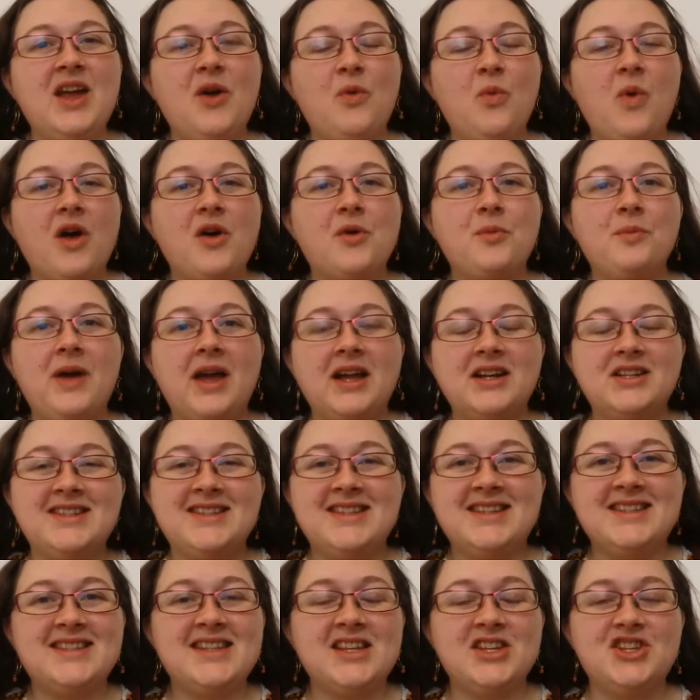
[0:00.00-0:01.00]
Welcome back to
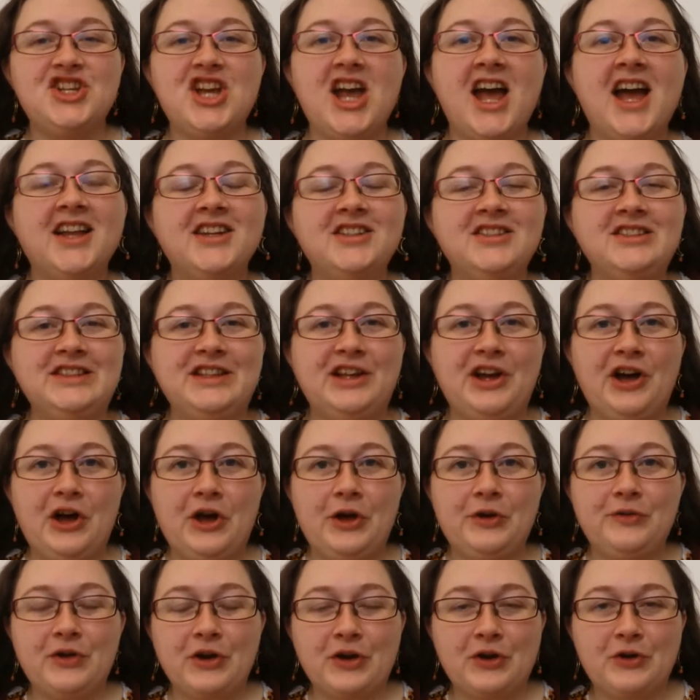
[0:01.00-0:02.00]
this channel
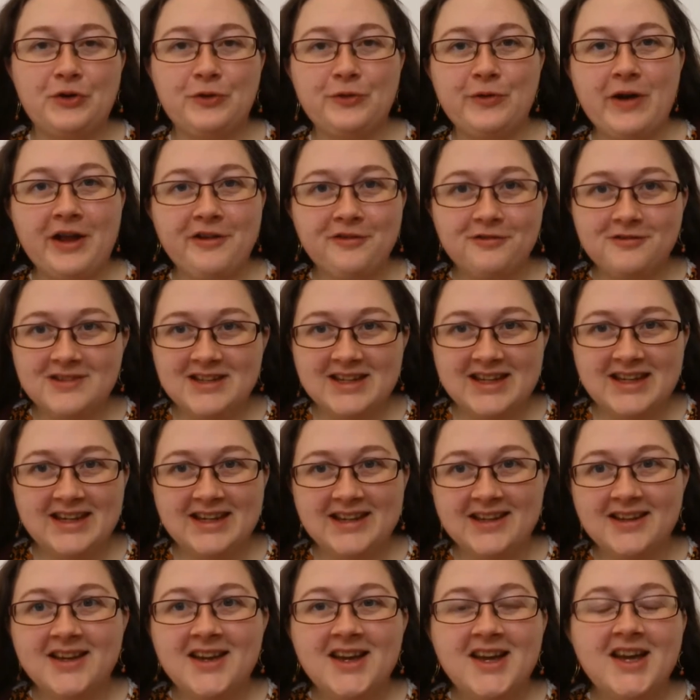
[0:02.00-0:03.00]
of
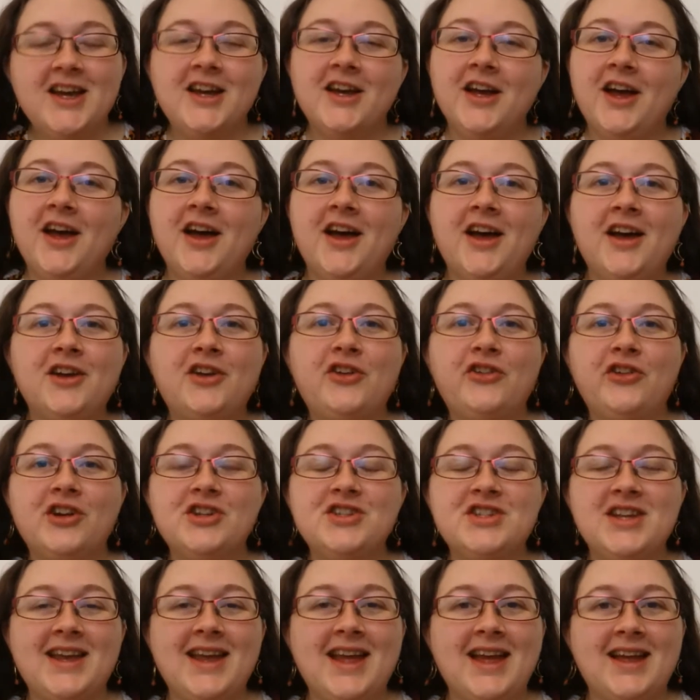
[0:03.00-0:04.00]
crafting,
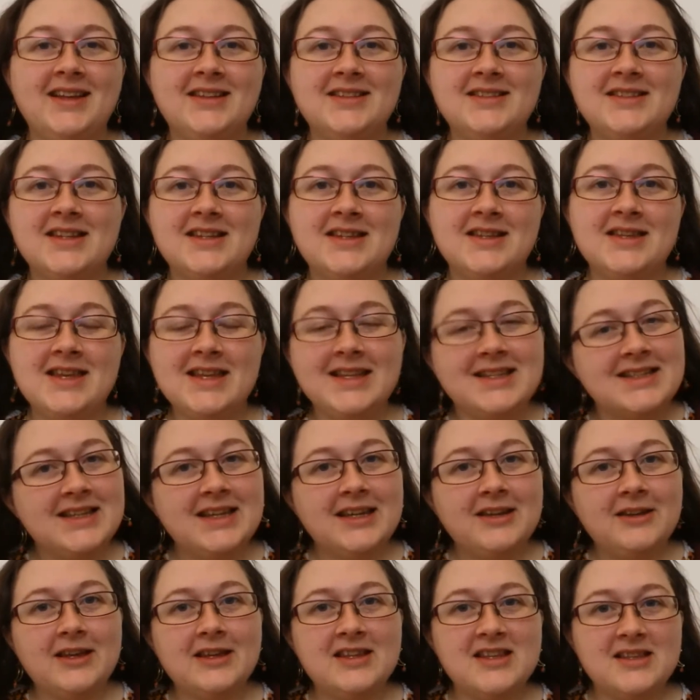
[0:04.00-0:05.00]
crochet and
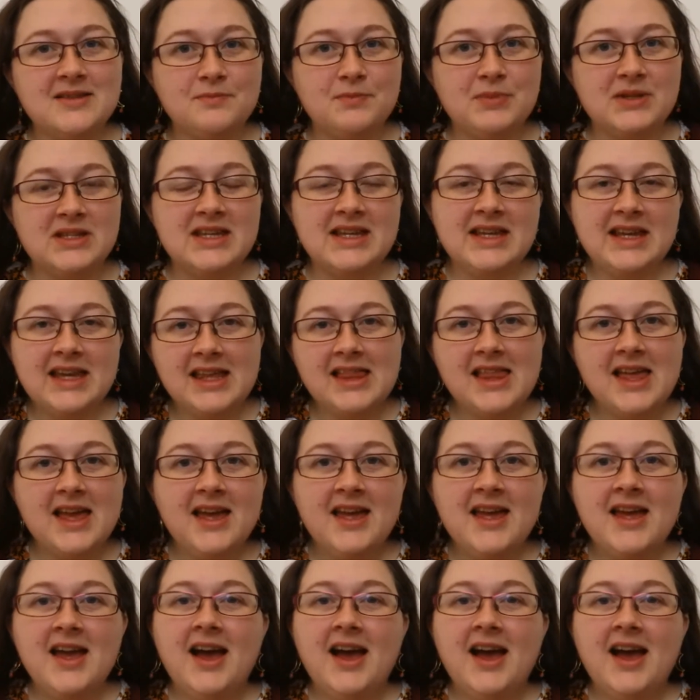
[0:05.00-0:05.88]
knitting in particular.